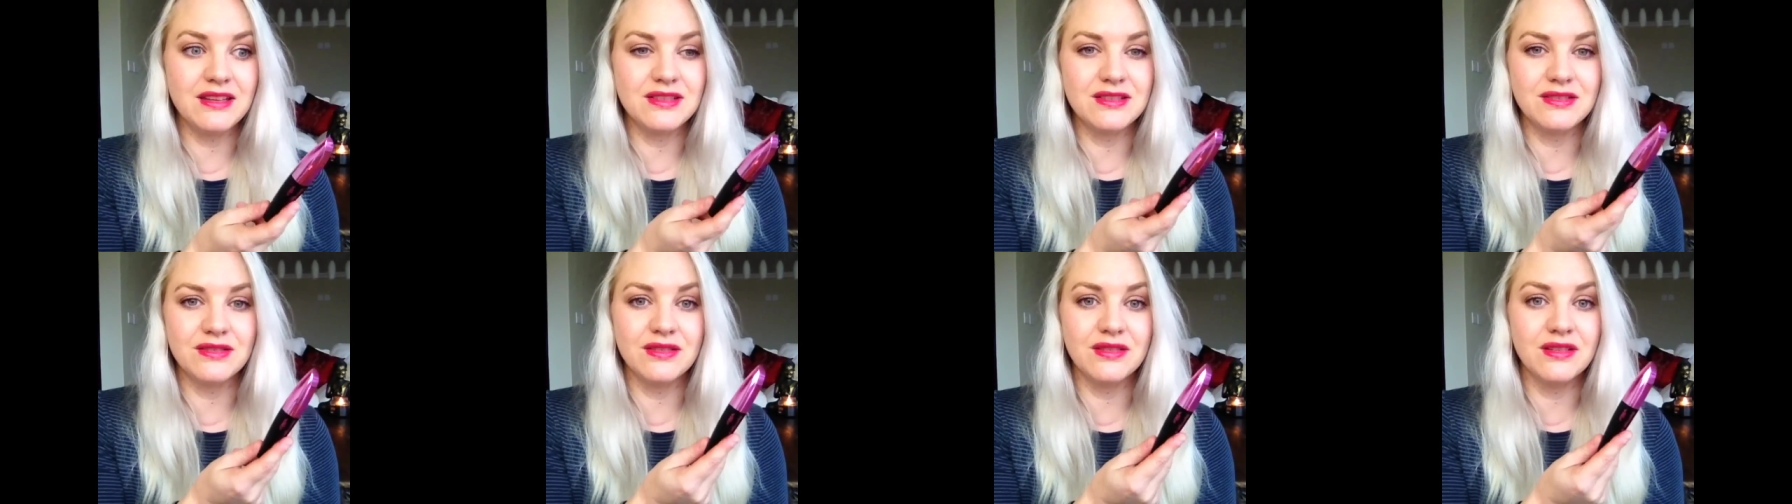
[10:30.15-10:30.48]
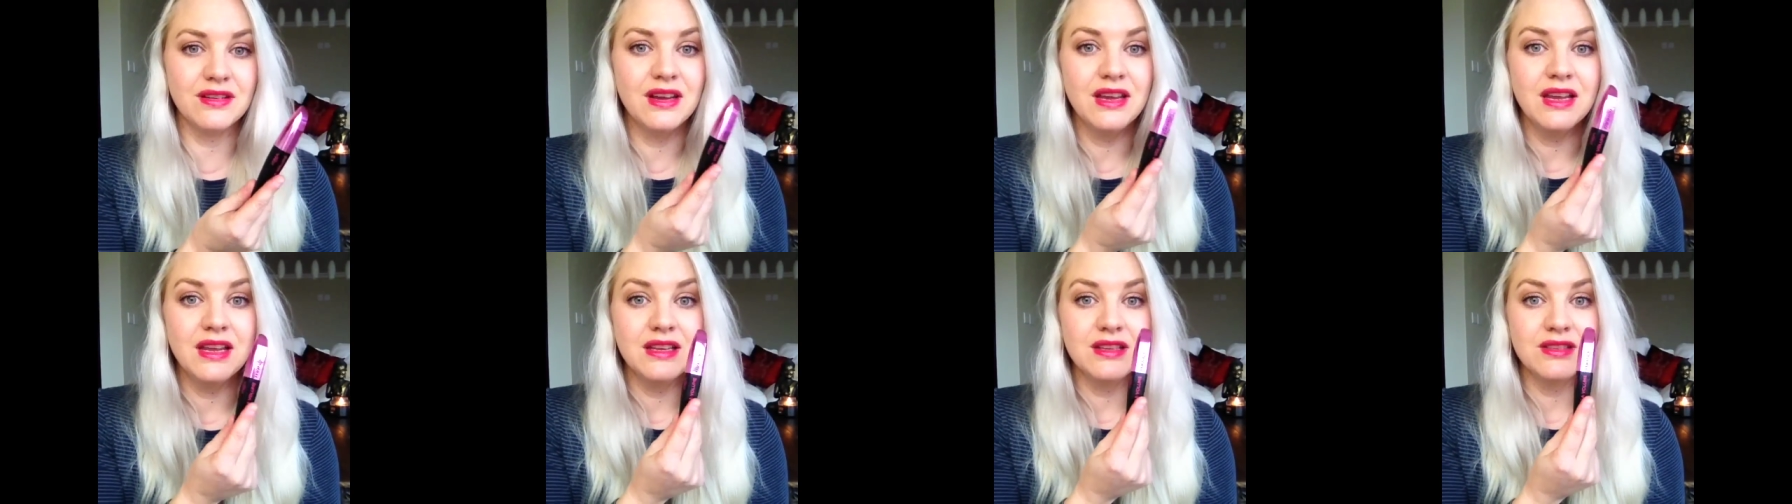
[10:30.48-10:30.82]
So
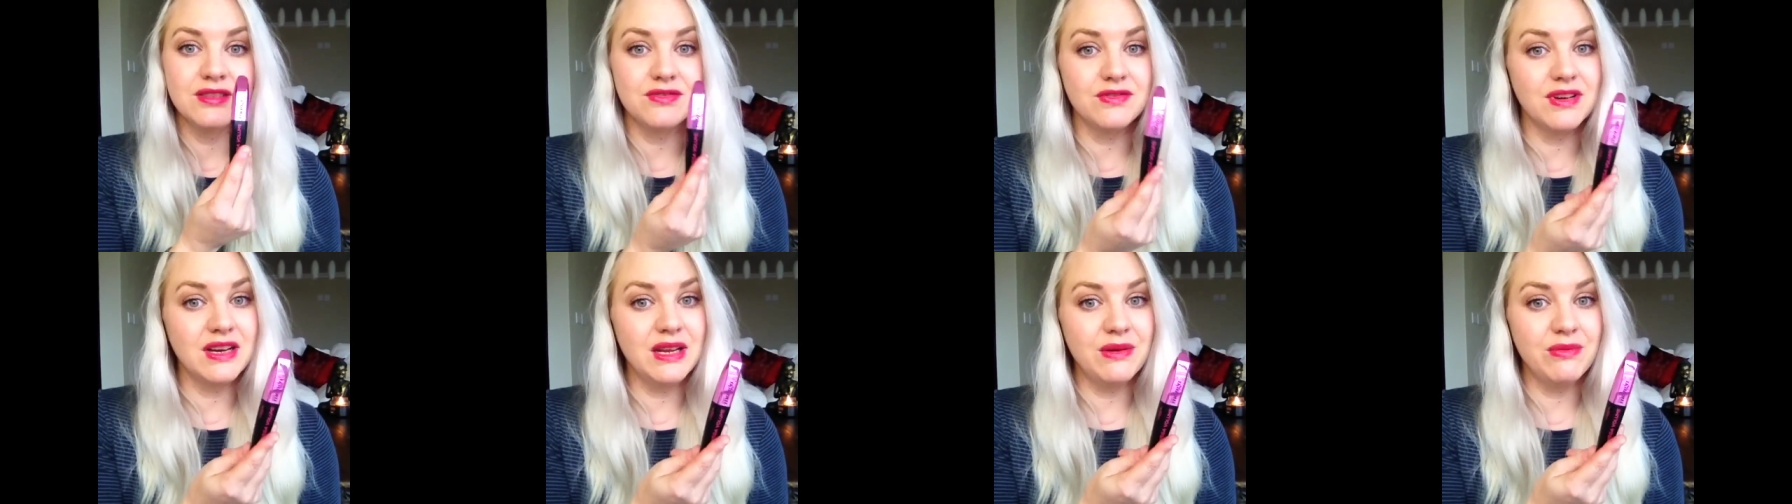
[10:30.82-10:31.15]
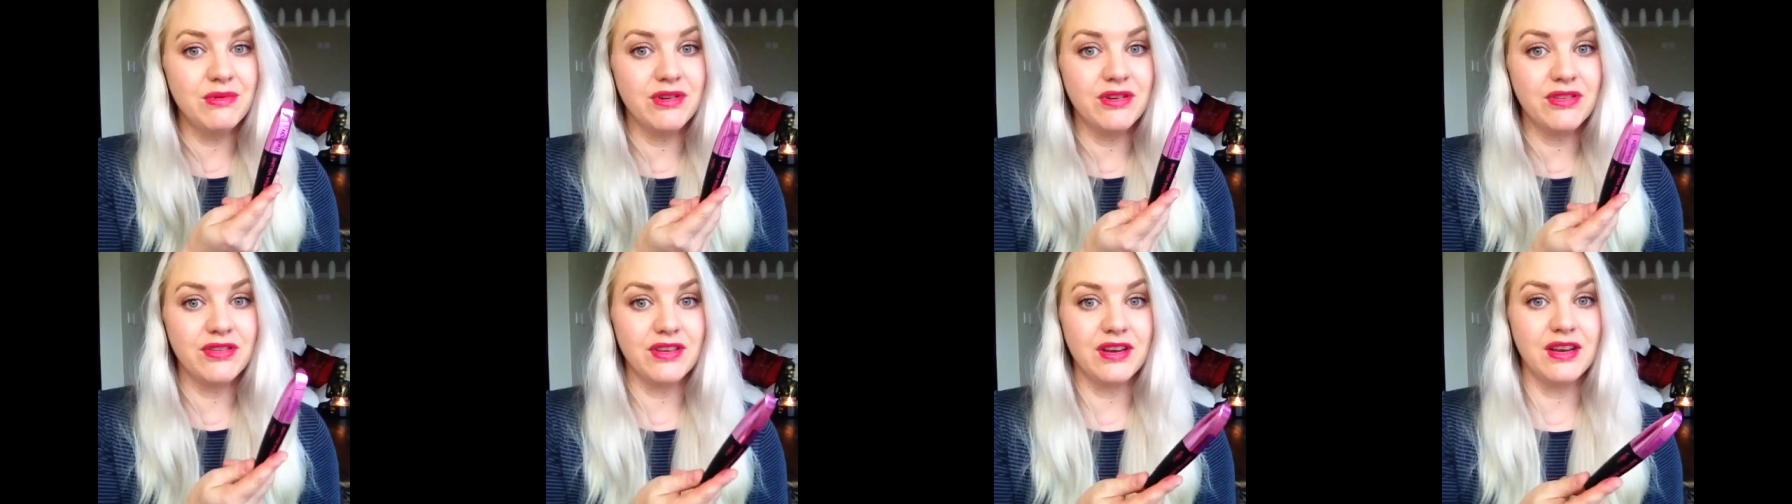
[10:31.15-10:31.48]
it's really
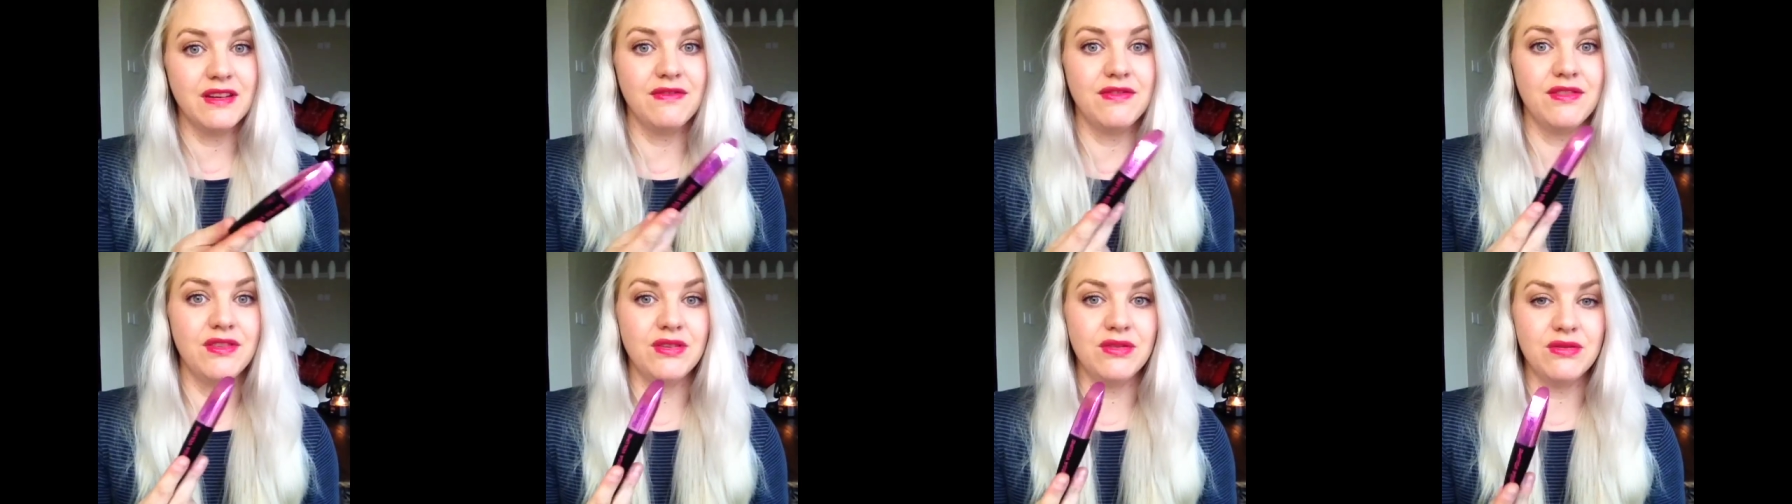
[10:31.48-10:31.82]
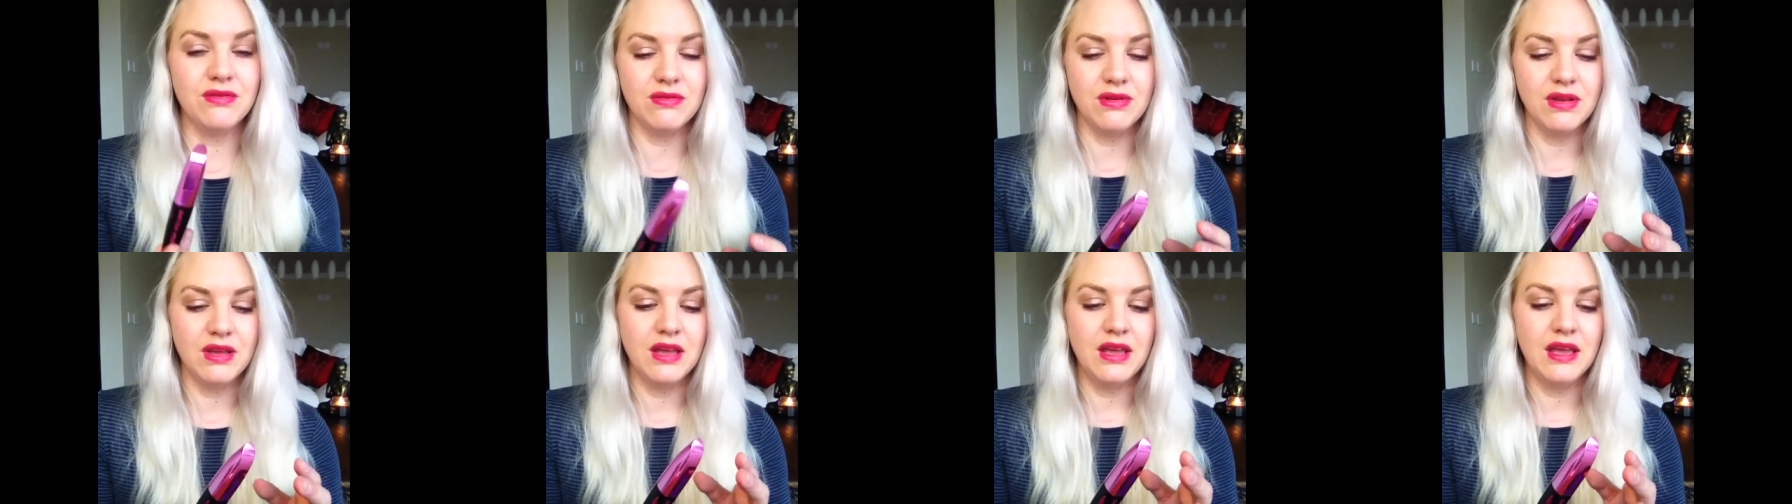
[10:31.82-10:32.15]
worth it. If you